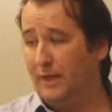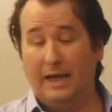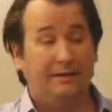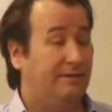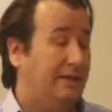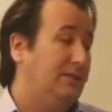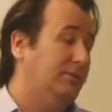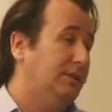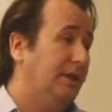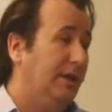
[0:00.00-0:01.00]
And data
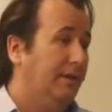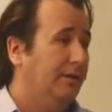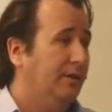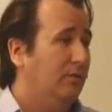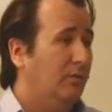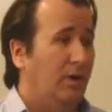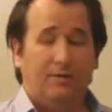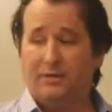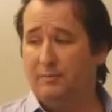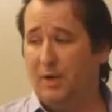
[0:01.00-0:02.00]
is king, rather
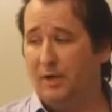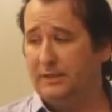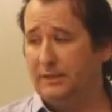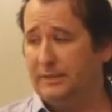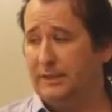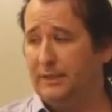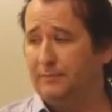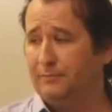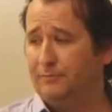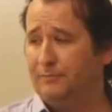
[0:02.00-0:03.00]
than marketing is king.
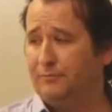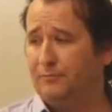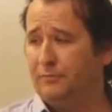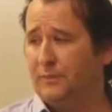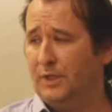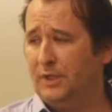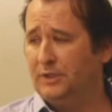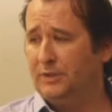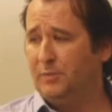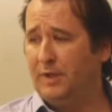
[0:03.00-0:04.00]

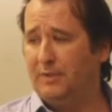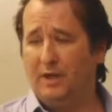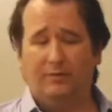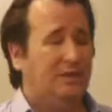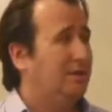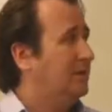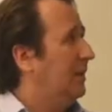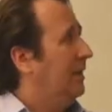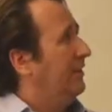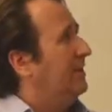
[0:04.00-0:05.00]
Spread the love. This is
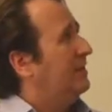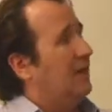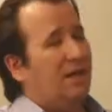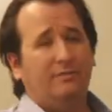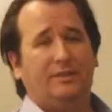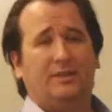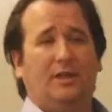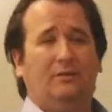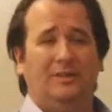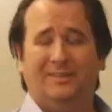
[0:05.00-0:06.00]
a love stone.